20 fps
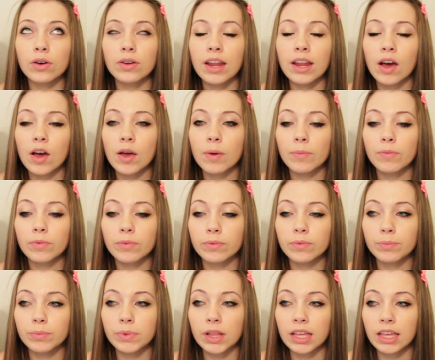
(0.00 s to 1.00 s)
now I'm
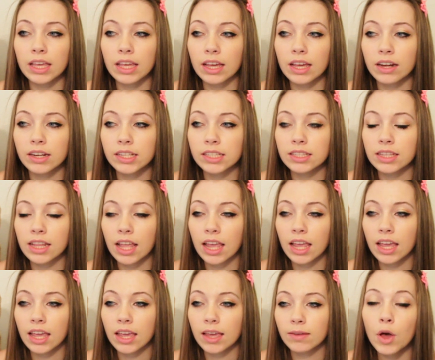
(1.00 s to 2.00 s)
blanking out his
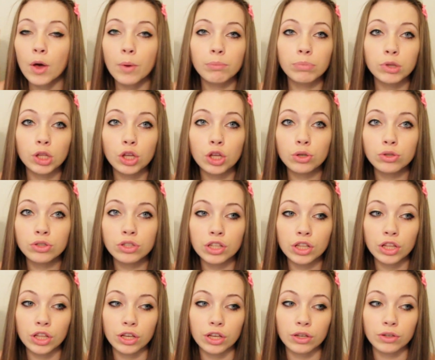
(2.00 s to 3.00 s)
name. Blue's
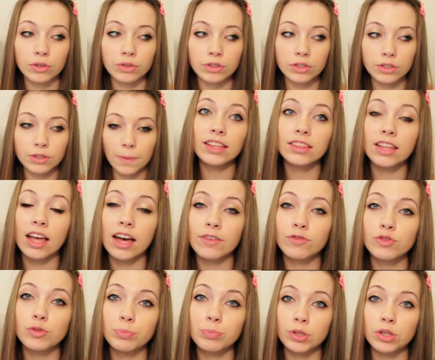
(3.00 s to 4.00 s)
Clues. I
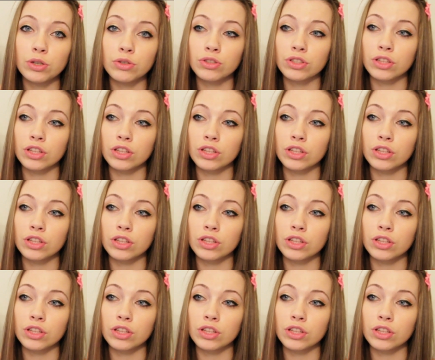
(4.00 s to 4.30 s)
loved Blue's